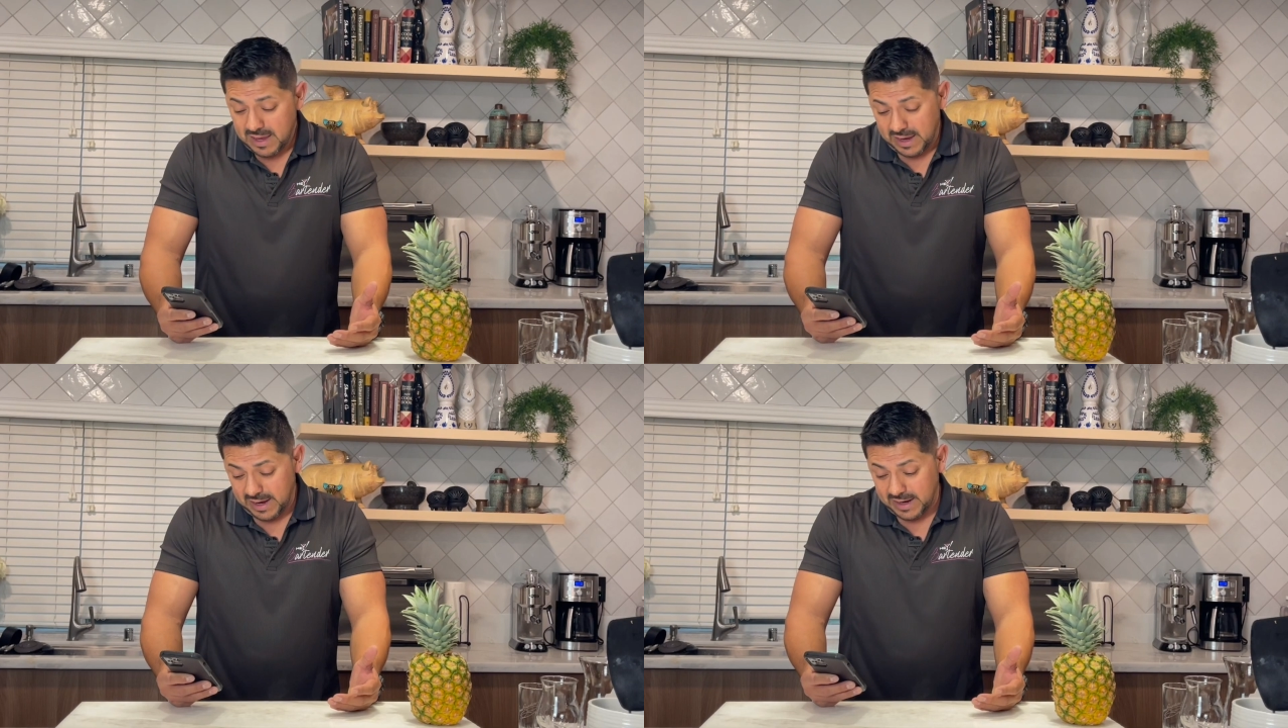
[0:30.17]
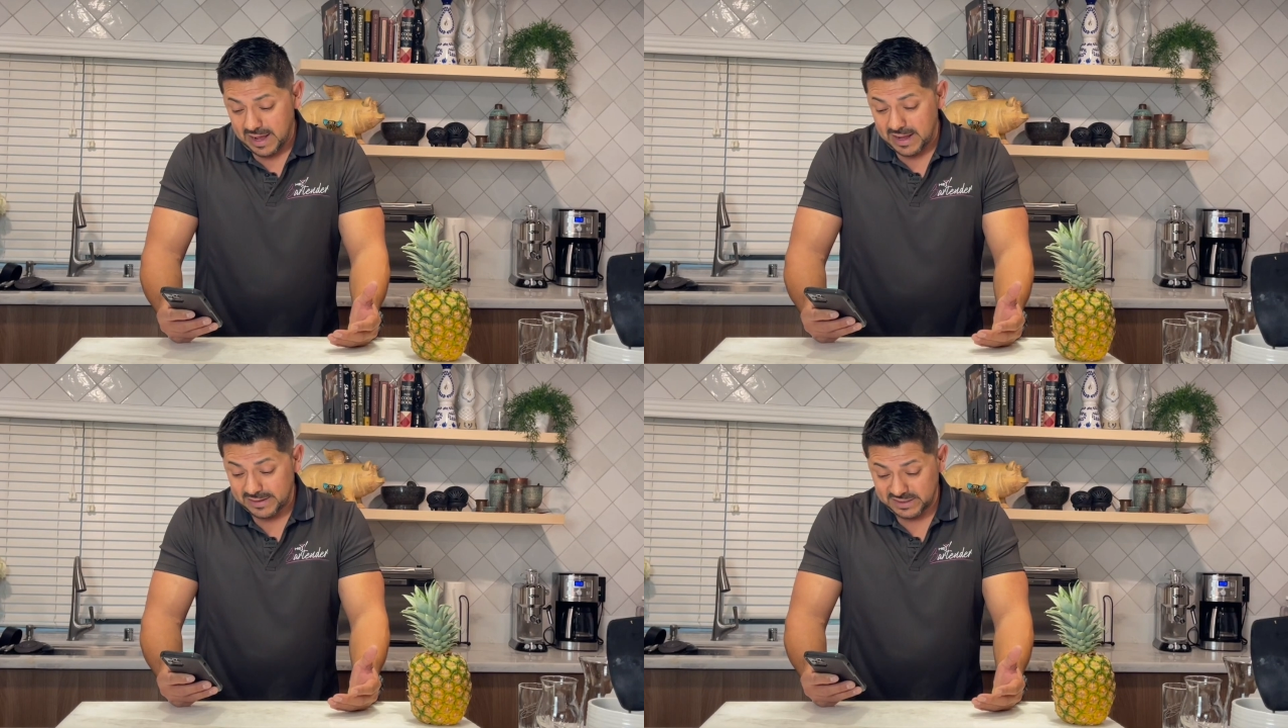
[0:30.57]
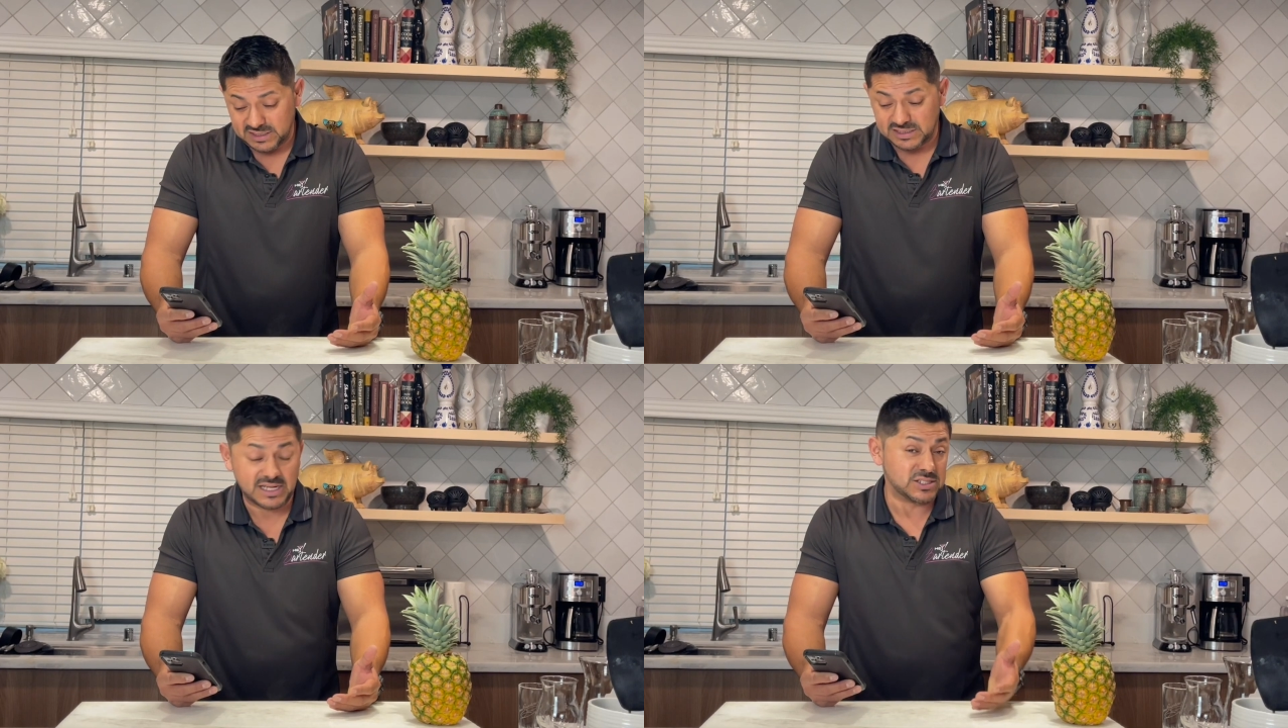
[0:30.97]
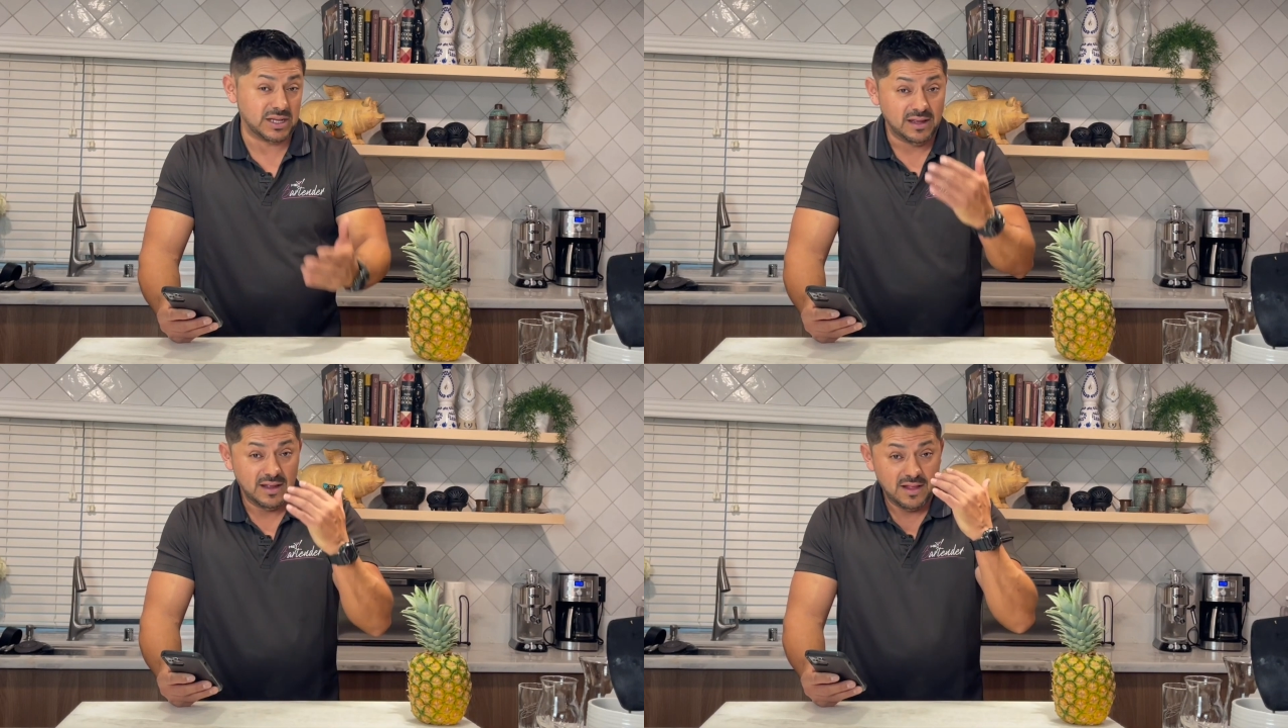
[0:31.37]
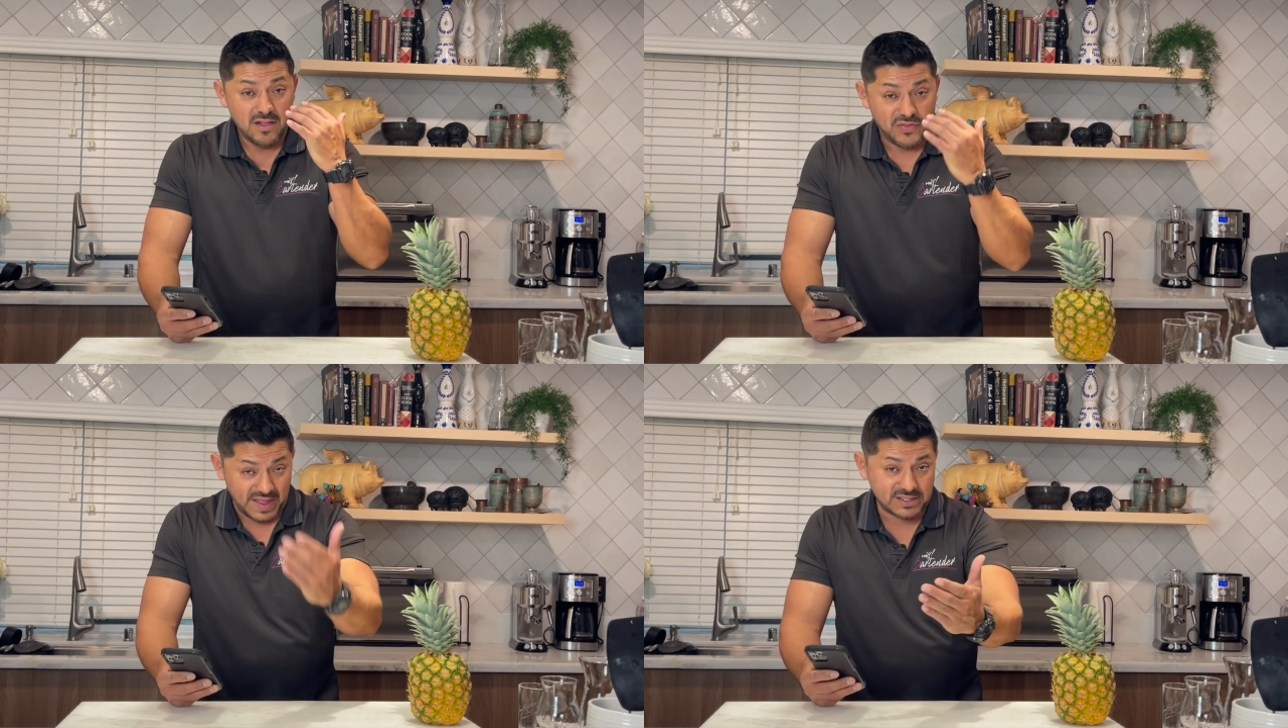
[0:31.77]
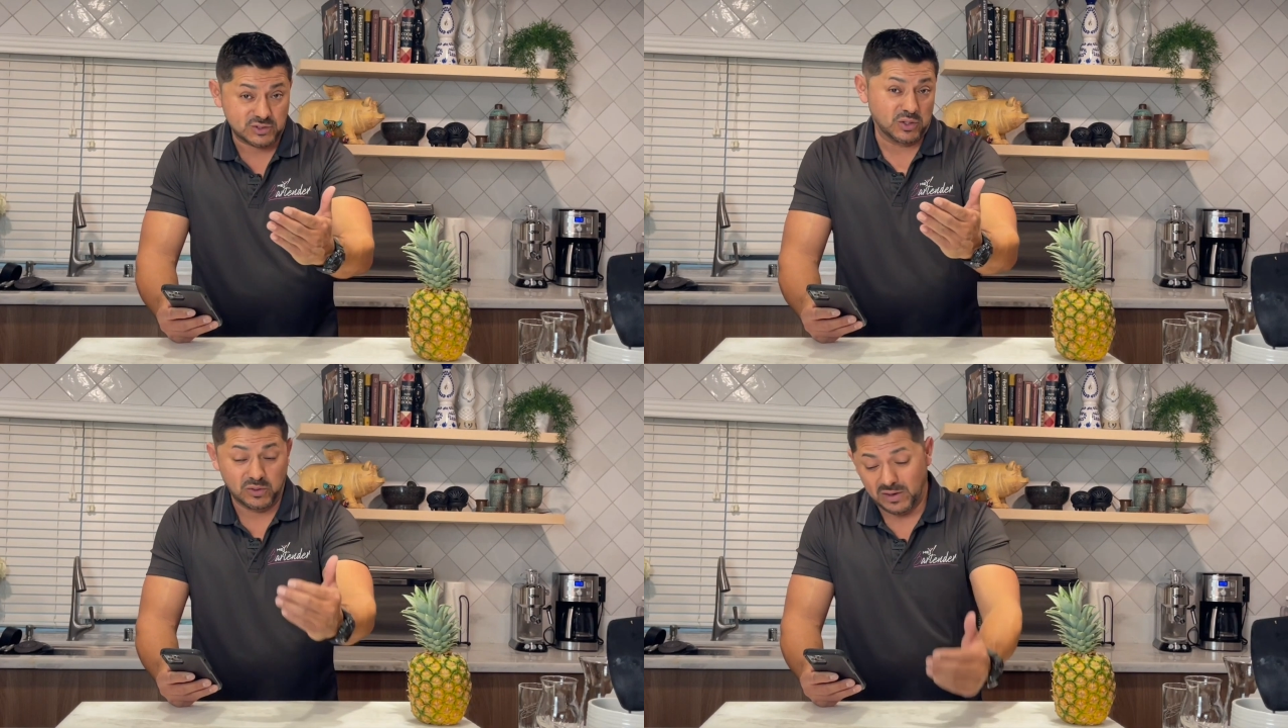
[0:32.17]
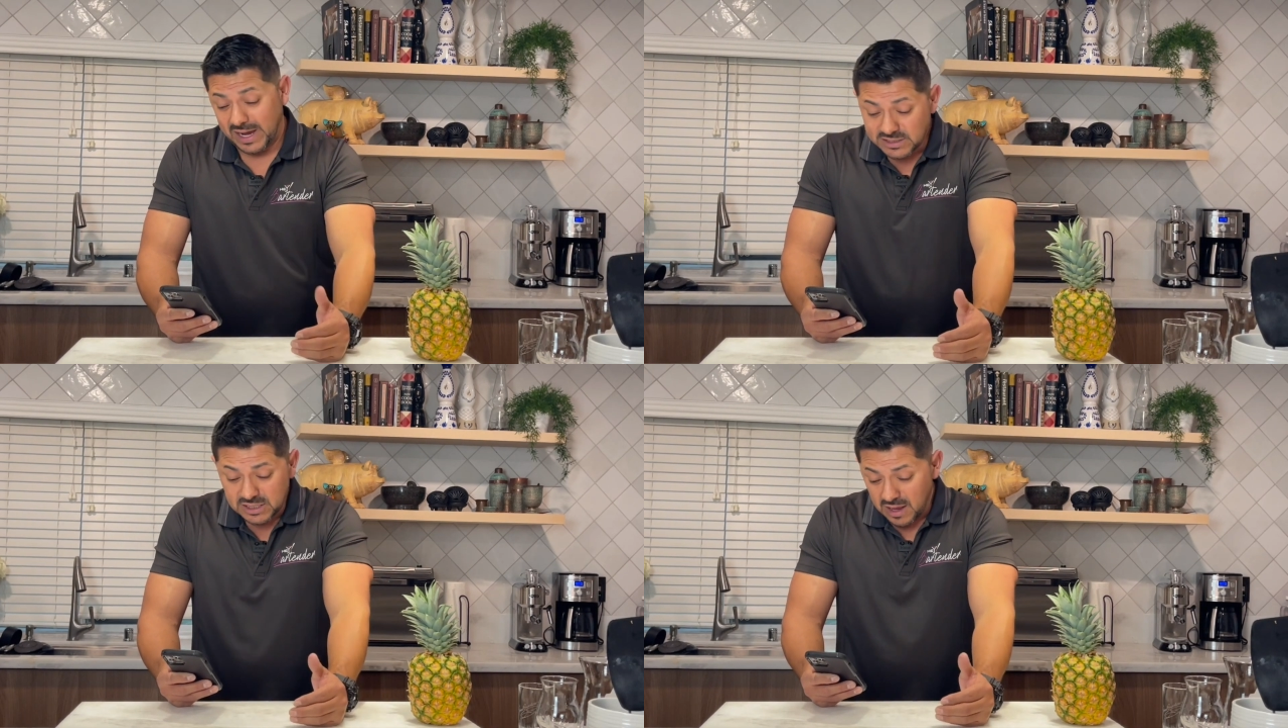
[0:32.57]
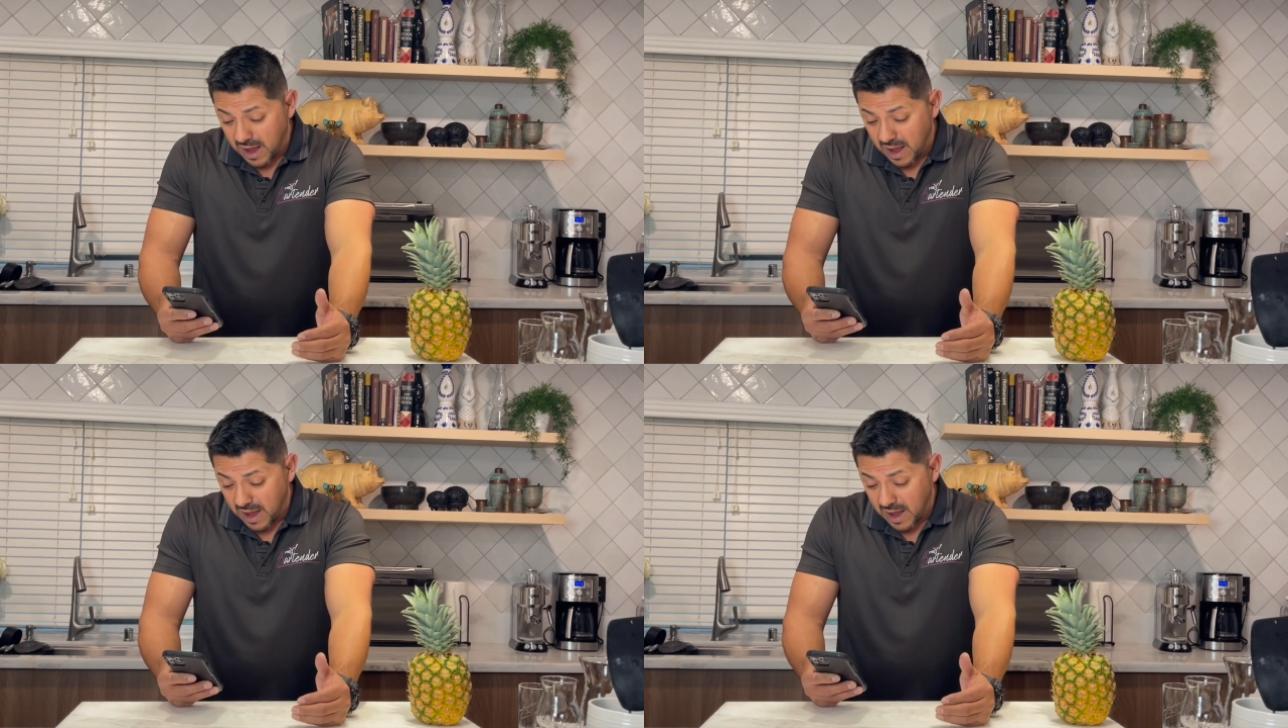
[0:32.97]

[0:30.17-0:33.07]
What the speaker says: and this is actually thanks to you guys.